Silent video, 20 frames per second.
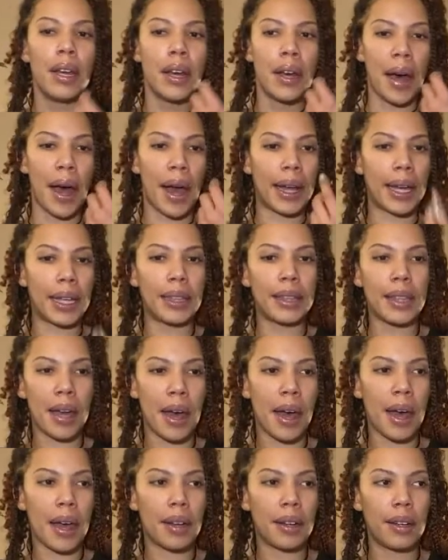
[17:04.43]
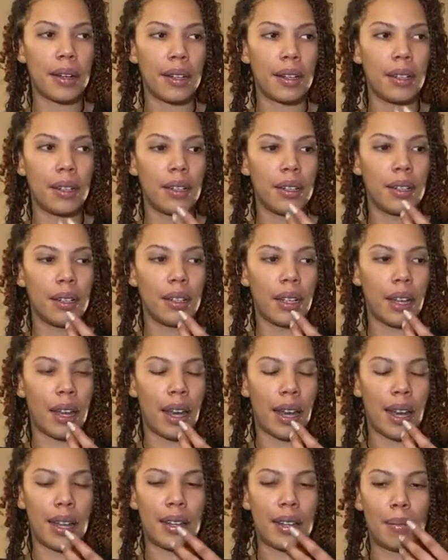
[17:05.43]
I get that.
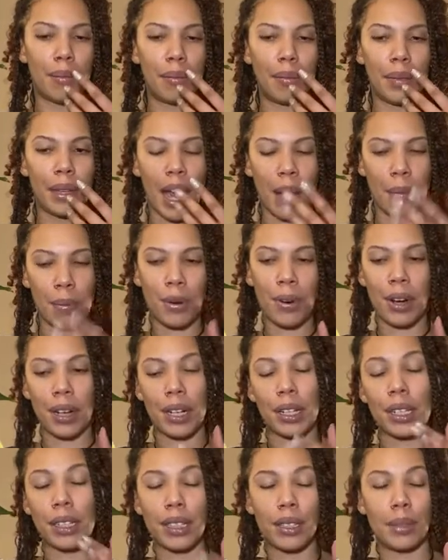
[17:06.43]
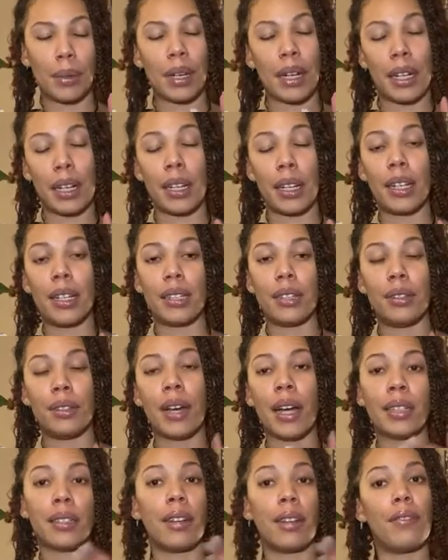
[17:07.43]
And Capricorn, and this is what it is, you
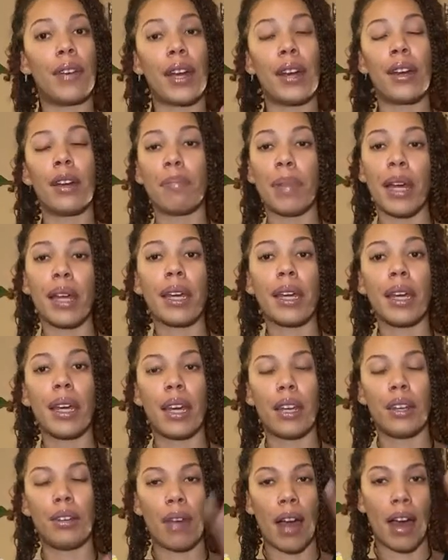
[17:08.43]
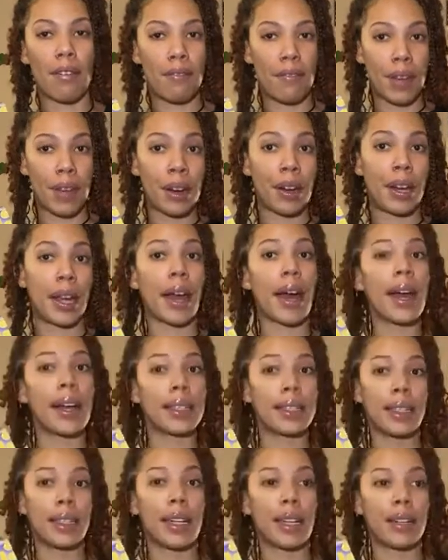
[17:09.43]
guys are very picky and you have very high
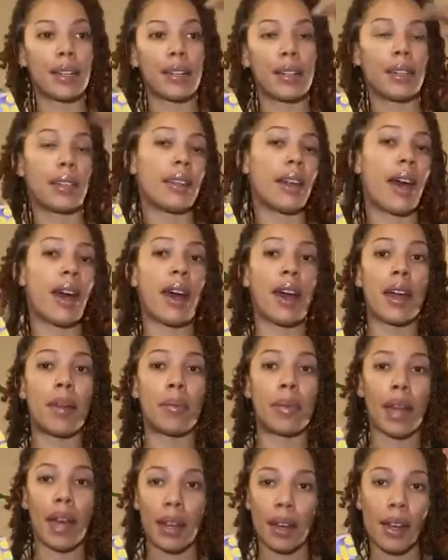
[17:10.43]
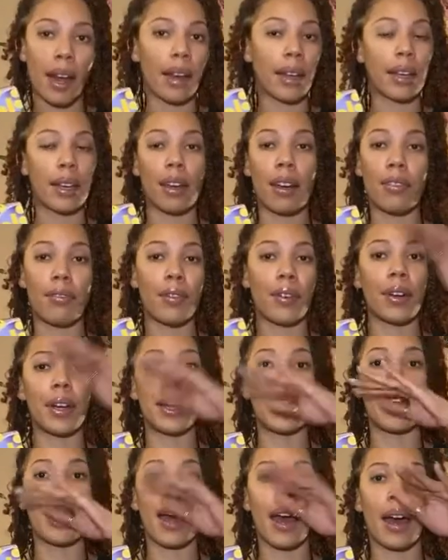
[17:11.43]
standards, and I am not knocking y'all for
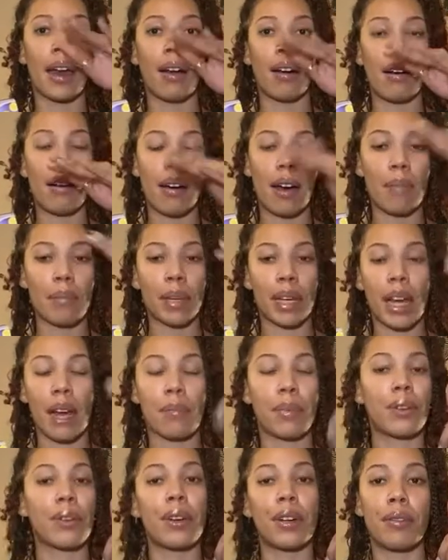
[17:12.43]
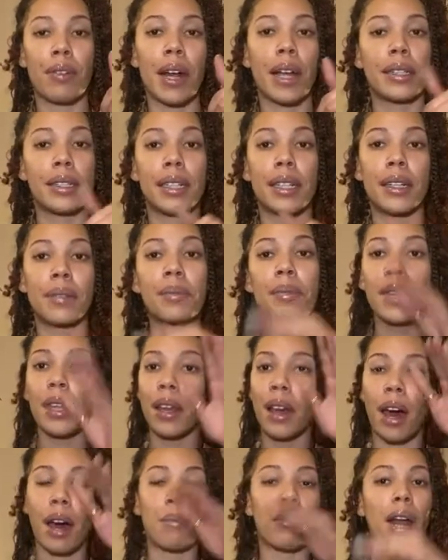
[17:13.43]
it at all. I'm a Capricorn rising.
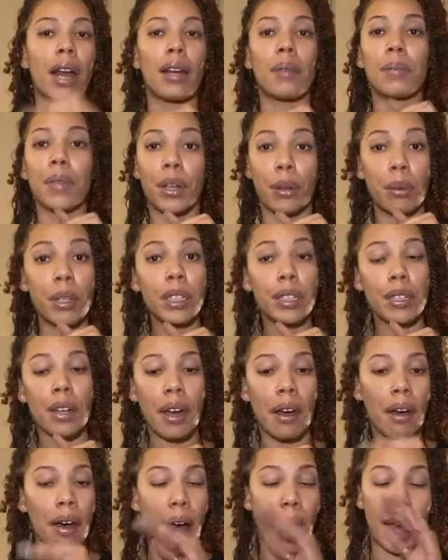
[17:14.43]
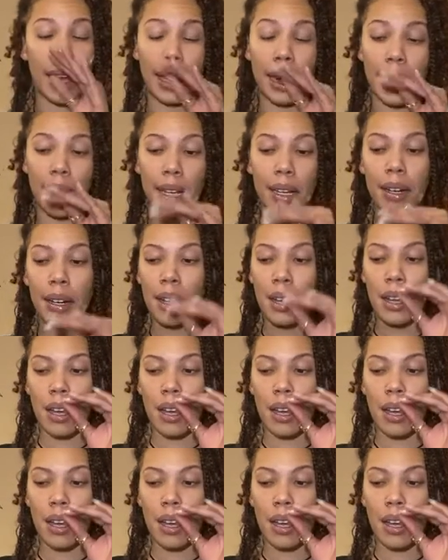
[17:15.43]
I'm right up there with y'all. I get it.